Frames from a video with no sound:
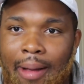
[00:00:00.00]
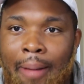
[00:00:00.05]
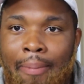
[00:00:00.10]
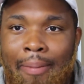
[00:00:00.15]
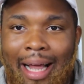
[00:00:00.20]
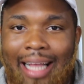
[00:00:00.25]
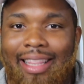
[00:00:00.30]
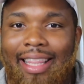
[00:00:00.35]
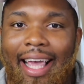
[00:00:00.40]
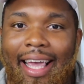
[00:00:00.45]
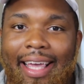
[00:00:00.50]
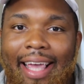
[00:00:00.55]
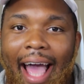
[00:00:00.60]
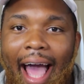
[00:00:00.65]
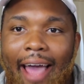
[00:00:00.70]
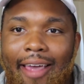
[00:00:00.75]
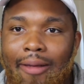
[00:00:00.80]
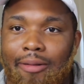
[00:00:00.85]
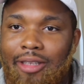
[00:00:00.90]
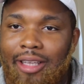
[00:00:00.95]
I'm not that
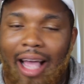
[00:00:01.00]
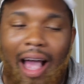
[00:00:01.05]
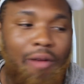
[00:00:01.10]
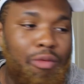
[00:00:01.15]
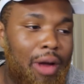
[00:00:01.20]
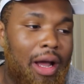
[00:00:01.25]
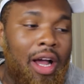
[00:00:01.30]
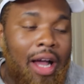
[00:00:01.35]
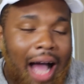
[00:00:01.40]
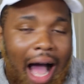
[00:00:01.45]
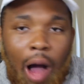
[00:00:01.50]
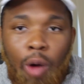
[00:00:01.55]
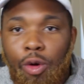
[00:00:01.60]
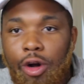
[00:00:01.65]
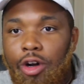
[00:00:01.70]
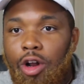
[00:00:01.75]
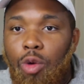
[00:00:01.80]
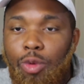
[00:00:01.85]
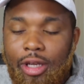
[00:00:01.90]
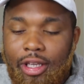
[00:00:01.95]
guy. You know what I'm saying? I want, I
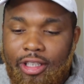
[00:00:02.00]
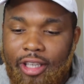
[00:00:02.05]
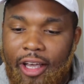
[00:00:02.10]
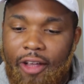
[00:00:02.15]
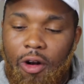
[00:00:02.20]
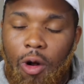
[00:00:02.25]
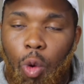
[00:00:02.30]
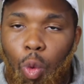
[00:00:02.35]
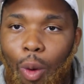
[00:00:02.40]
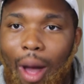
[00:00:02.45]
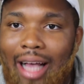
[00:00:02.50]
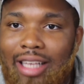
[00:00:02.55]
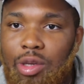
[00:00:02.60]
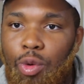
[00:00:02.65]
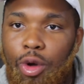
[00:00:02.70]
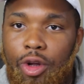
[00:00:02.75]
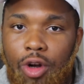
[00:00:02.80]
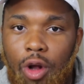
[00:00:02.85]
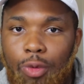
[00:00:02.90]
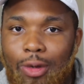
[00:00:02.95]
want to know what's said on wax I
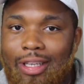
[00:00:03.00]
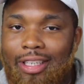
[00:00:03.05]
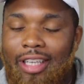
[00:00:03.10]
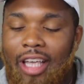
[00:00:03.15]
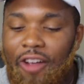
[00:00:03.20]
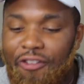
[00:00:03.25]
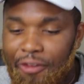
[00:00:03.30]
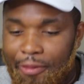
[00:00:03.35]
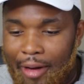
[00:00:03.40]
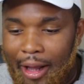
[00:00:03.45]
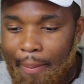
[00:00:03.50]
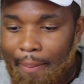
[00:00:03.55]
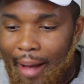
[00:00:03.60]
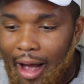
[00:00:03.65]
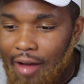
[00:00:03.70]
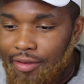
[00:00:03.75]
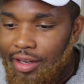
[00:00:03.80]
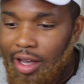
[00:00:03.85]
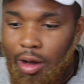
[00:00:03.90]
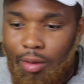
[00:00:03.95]
want to know what's said from their
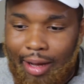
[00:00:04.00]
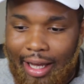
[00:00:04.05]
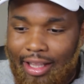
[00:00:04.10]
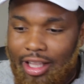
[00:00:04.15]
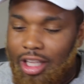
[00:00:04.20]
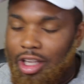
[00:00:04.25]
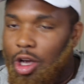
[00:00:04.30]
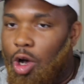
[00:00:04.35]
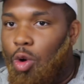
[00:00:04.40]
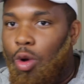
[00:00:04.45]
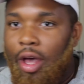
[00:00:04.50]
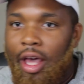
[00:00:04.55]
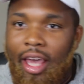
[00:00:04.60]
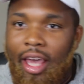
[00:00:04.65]
mouths. I don't like to go